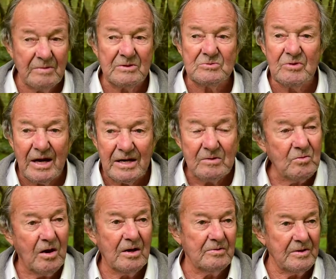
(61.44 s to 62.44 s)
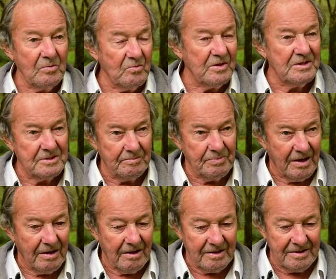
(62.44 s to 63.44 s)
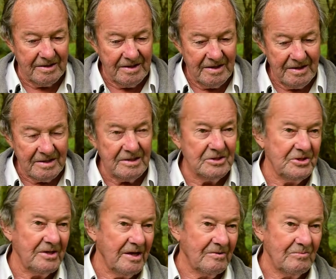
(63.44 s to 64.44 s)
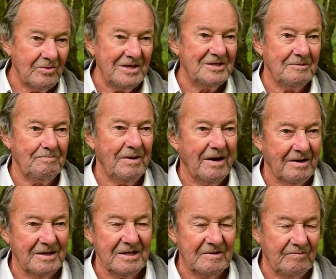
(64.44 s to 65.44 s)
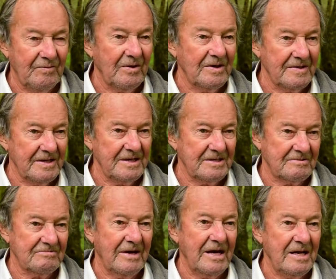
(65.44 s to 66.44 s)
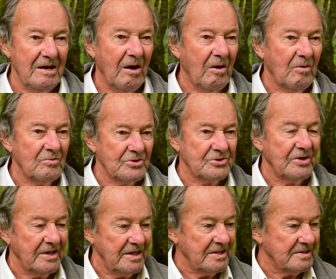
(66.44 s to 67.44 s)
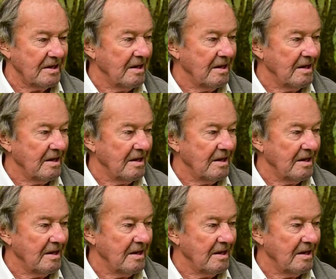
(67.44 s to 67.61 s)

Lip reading: I was running wild in Windsor Park. And as you know, Windsor Park is full of these great old trees.